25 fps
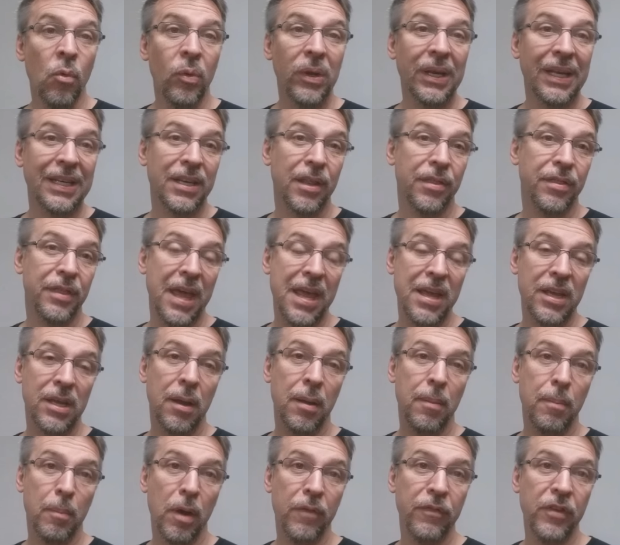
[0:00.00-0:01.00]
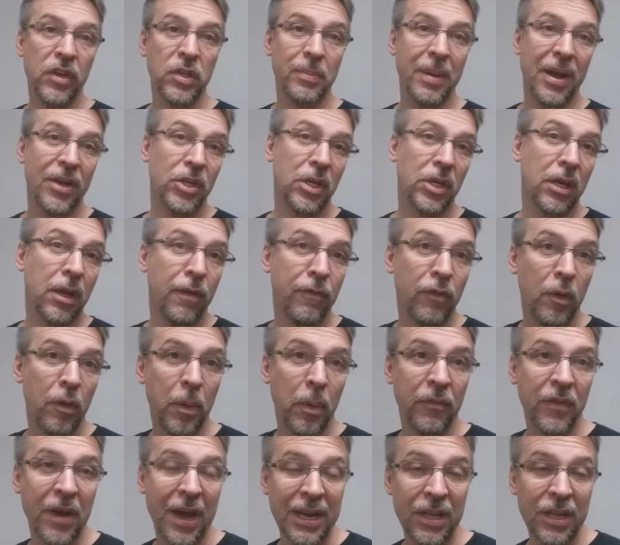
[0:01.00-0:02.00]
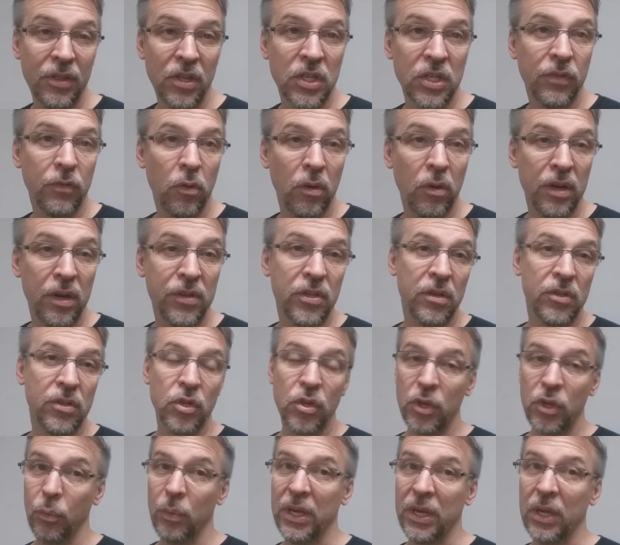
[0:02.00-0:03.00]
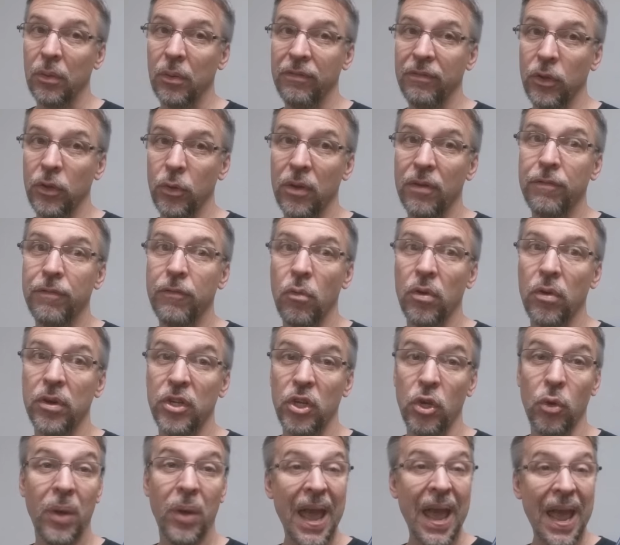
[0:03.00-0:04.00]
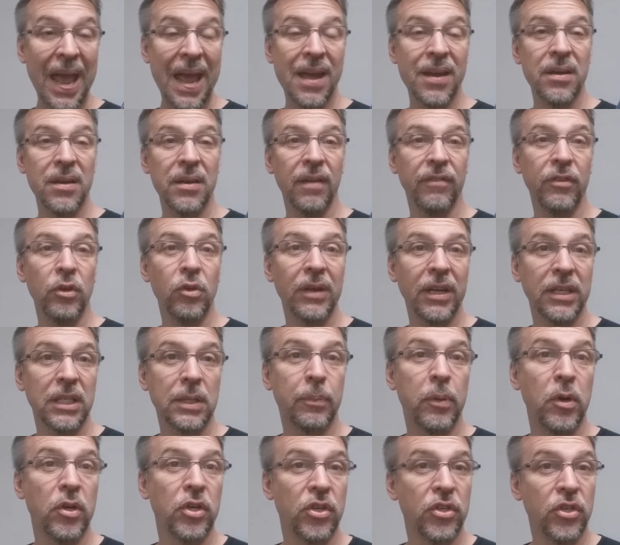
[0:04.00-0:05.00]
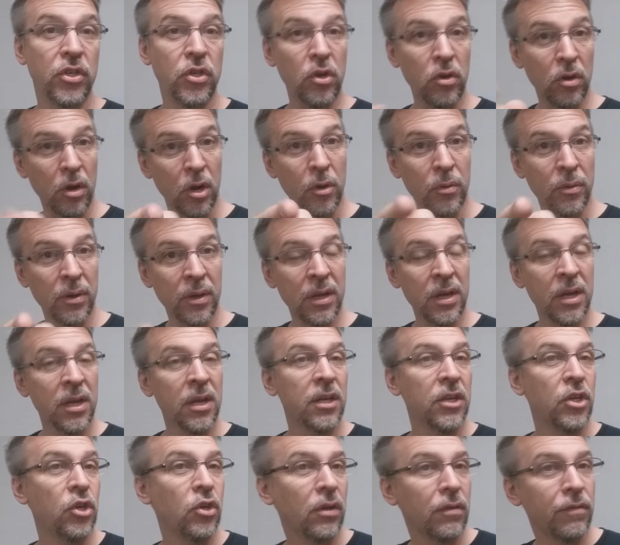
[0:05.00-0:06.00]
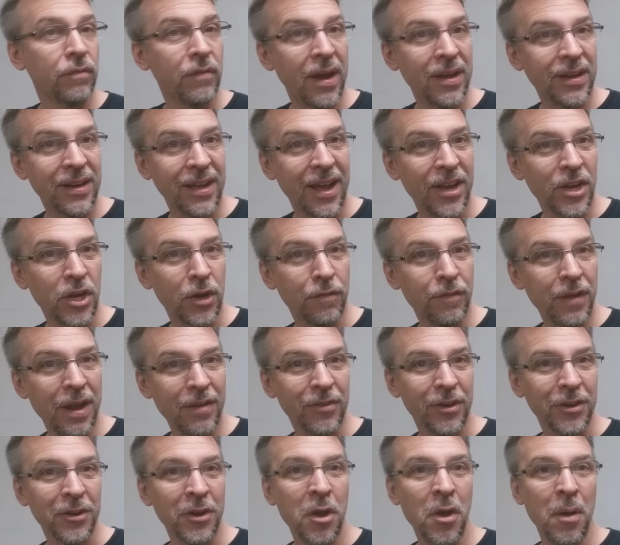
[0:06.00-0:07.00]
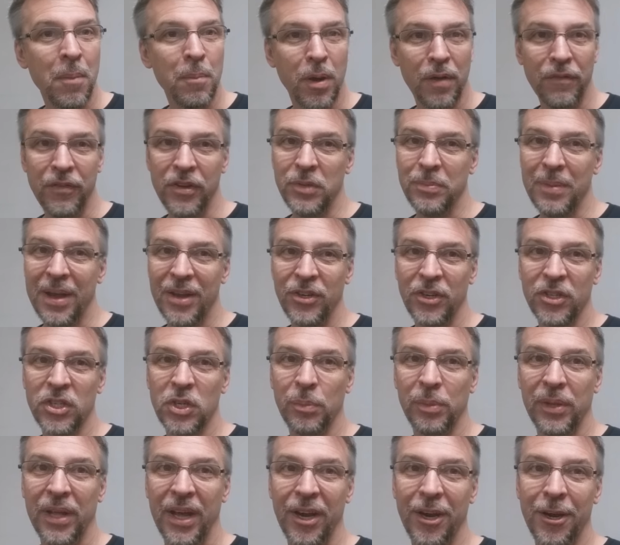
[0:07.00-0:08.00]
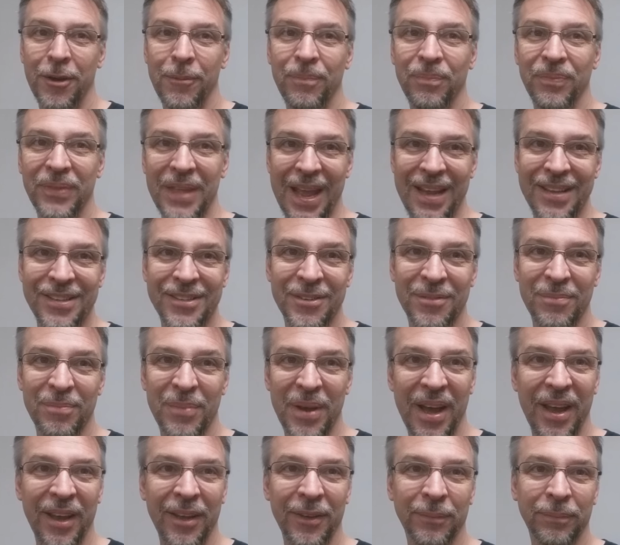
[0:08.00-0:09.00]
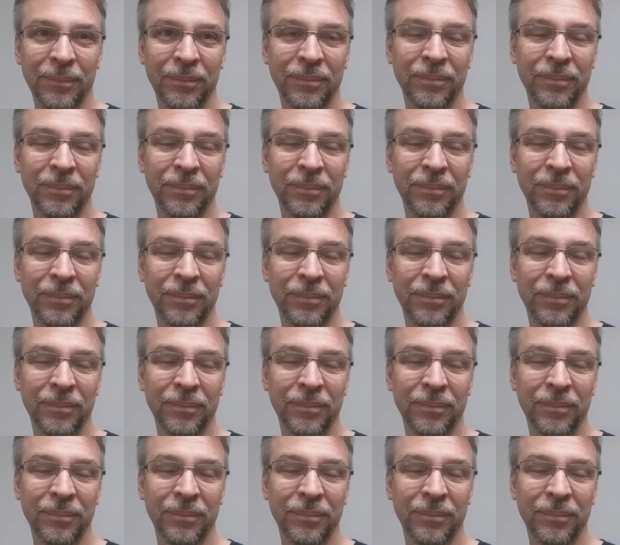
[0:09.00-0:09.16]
We'd like to thank Murphy's Magic for providing this for us so that we can review it for you. And if you'd like to purchase your own, you can find it at your favorite Murphy's Magic supplier. Thanks, bye.